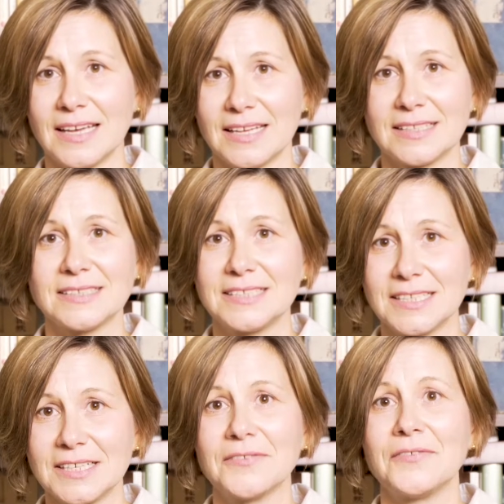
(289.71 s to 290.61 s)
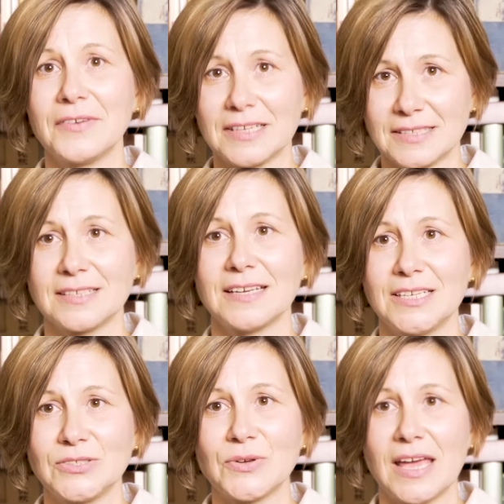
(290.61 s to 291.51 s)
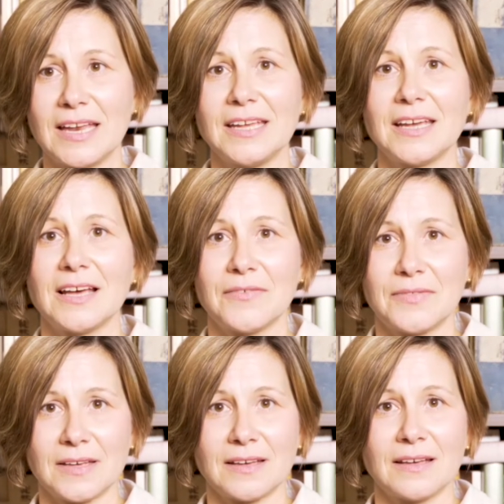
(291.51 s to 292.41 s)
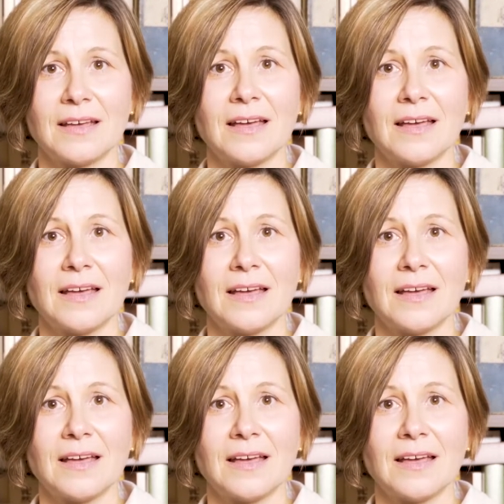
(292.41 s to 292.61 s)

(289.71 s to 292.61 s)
it didn't fit into any of the